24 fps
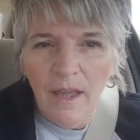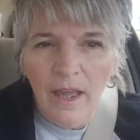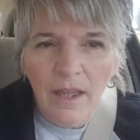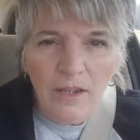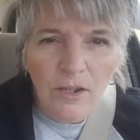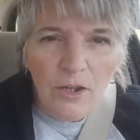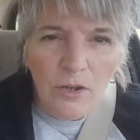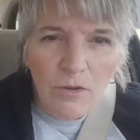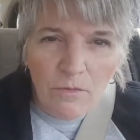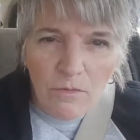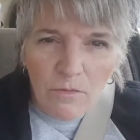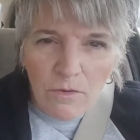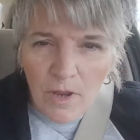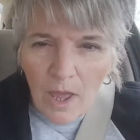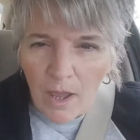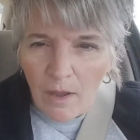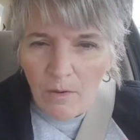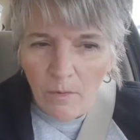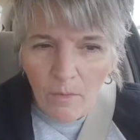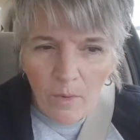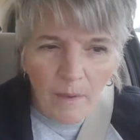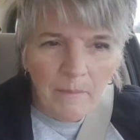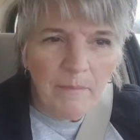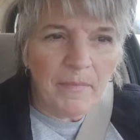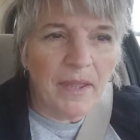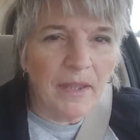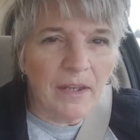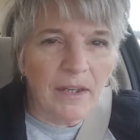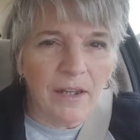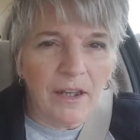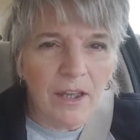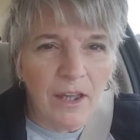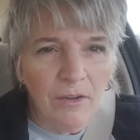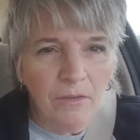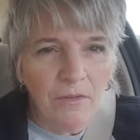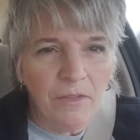And you know I'm going
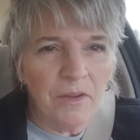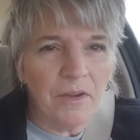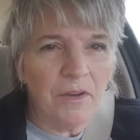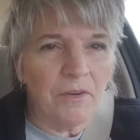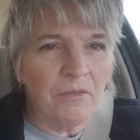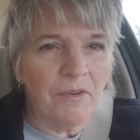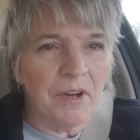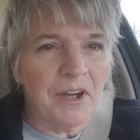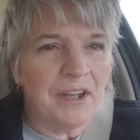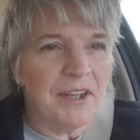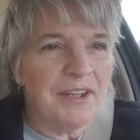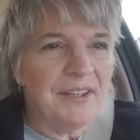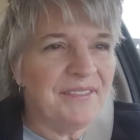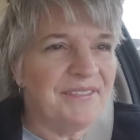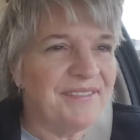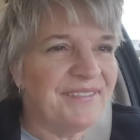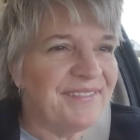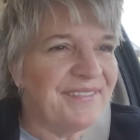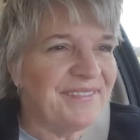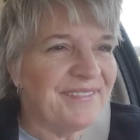to go there, right?